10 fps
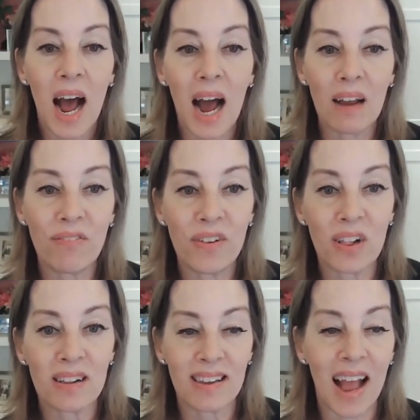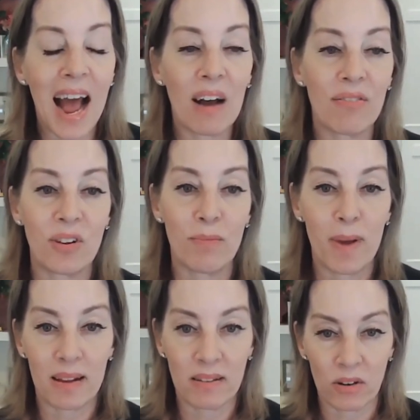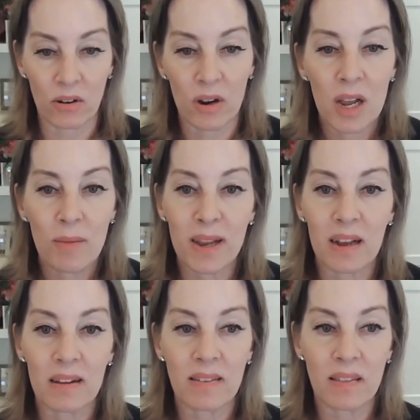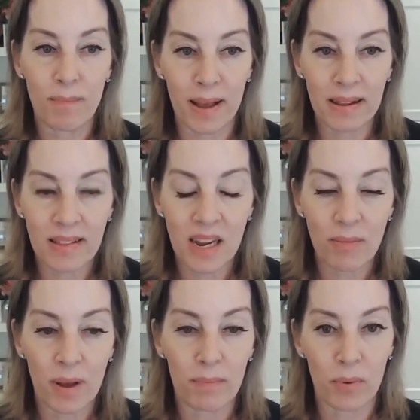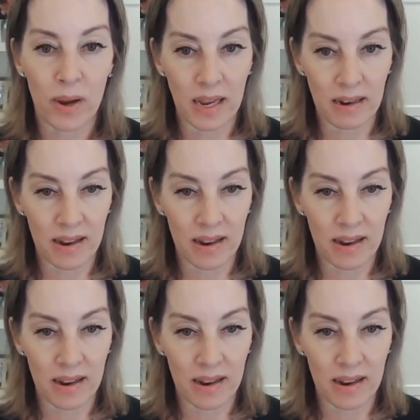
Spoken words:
I feel it's a have to master because the best thing about breaking